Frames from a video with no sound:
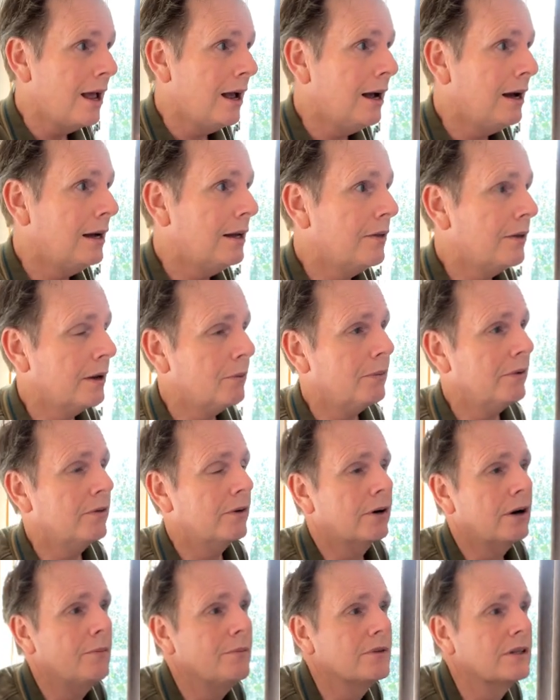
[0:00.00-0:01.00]
Then we've
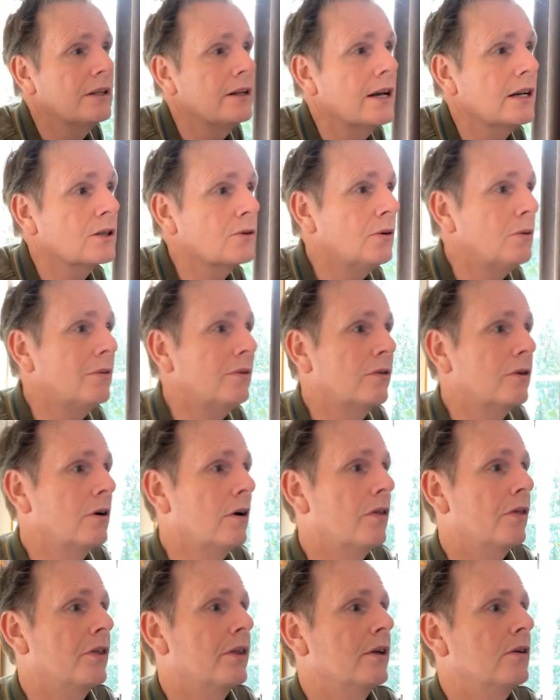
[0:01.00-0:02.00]
come to the next one. We've
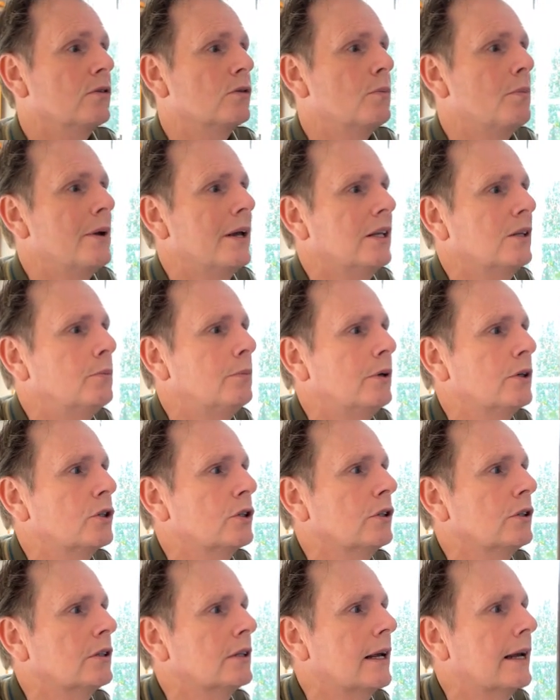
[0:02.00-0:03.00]
got these bear's breeches,